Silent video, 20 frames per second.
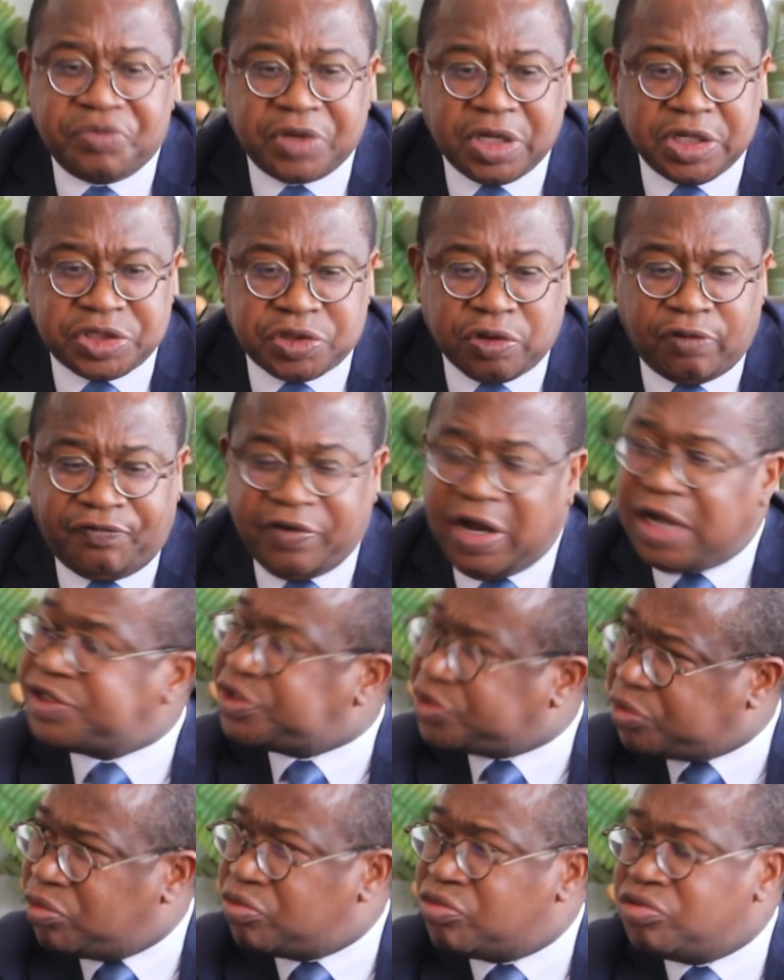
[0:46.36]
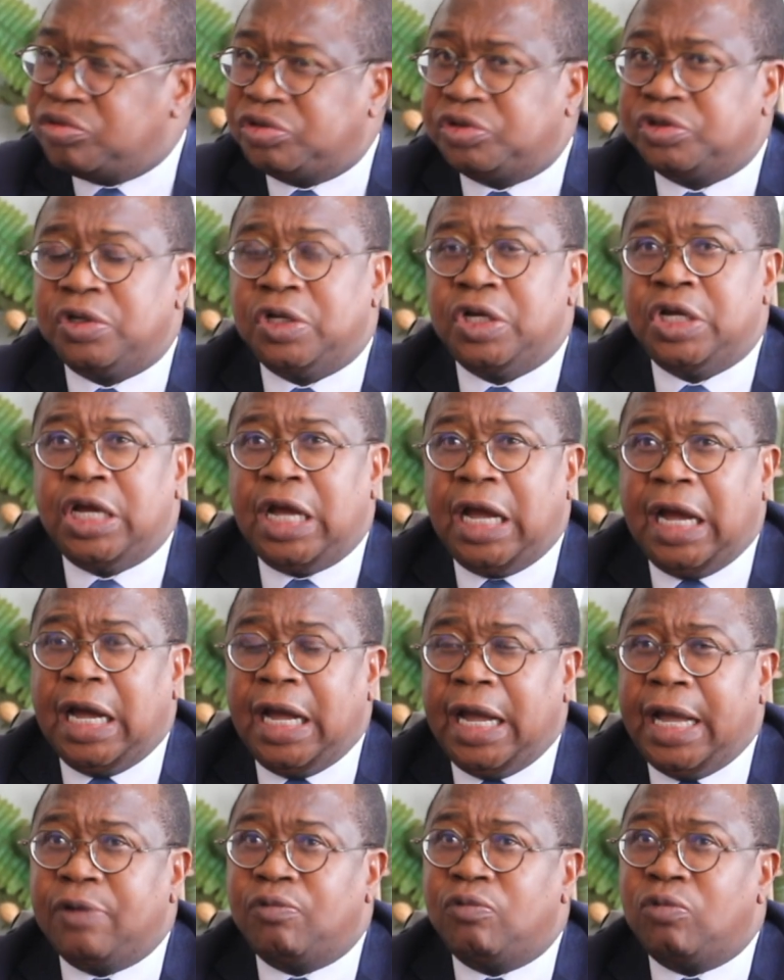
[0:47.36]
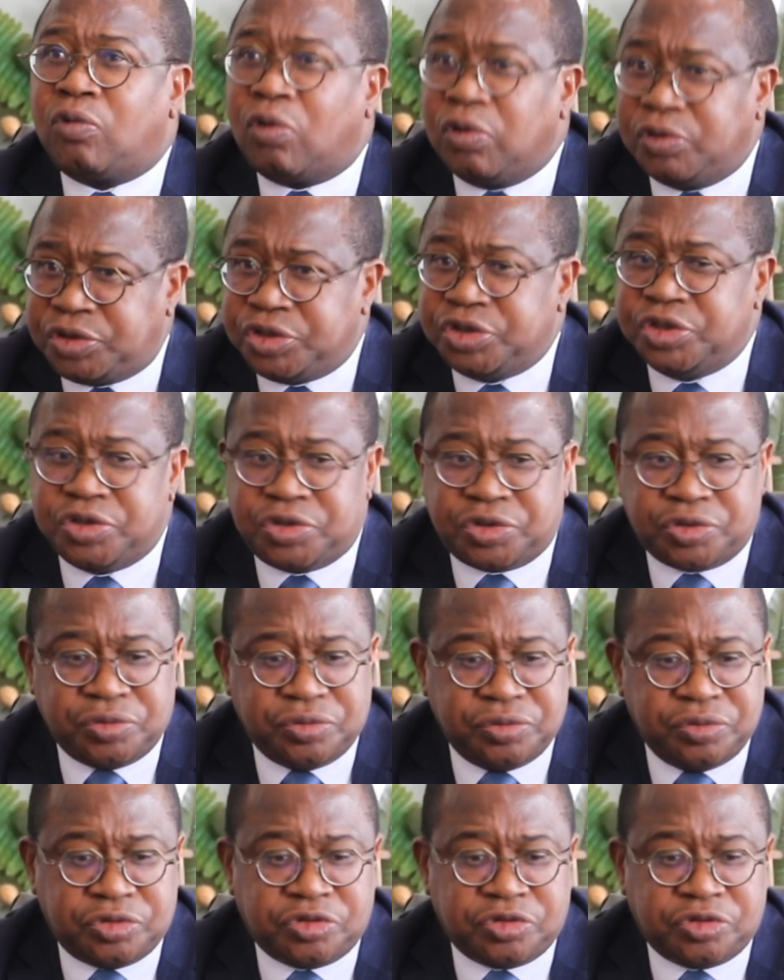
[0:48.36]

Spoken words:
So far, so good. And we'll continue to